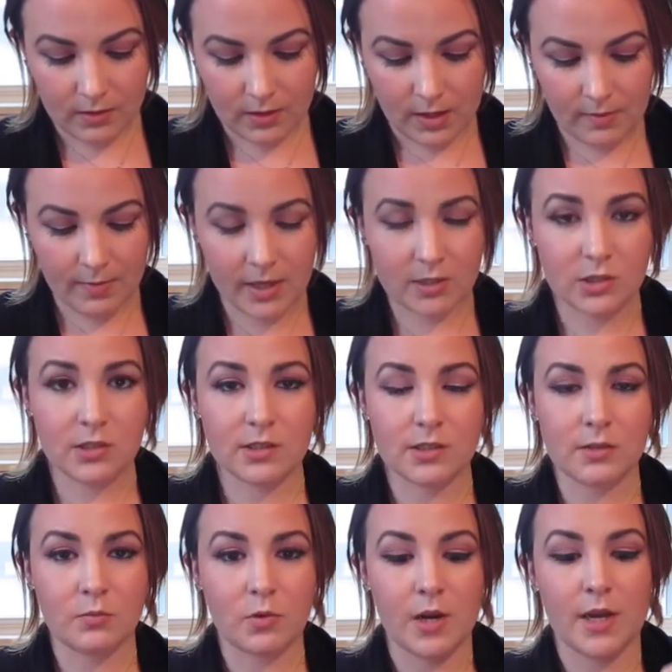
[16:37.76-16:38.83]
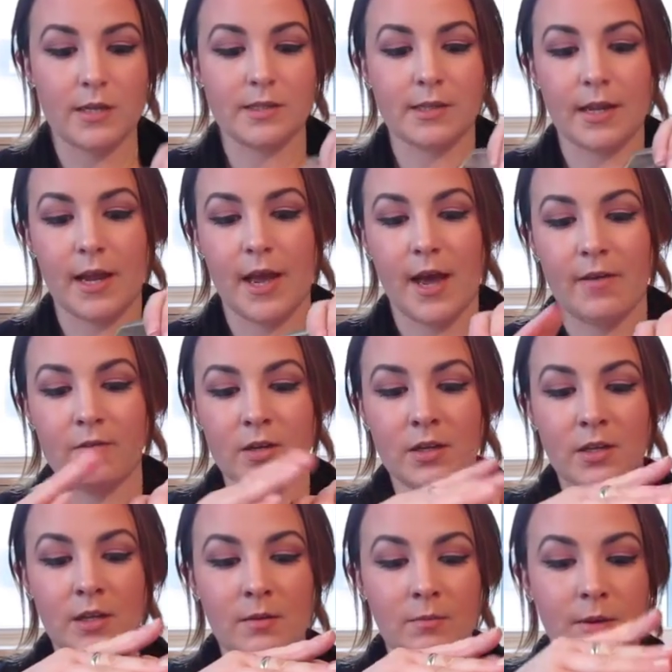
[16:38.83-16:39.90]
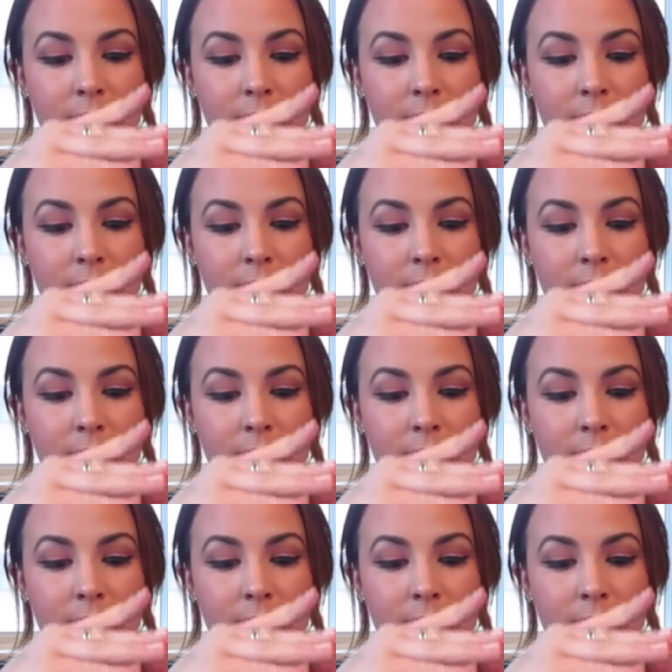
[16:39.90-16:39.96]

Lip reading: I'm actually surprised I haven't hit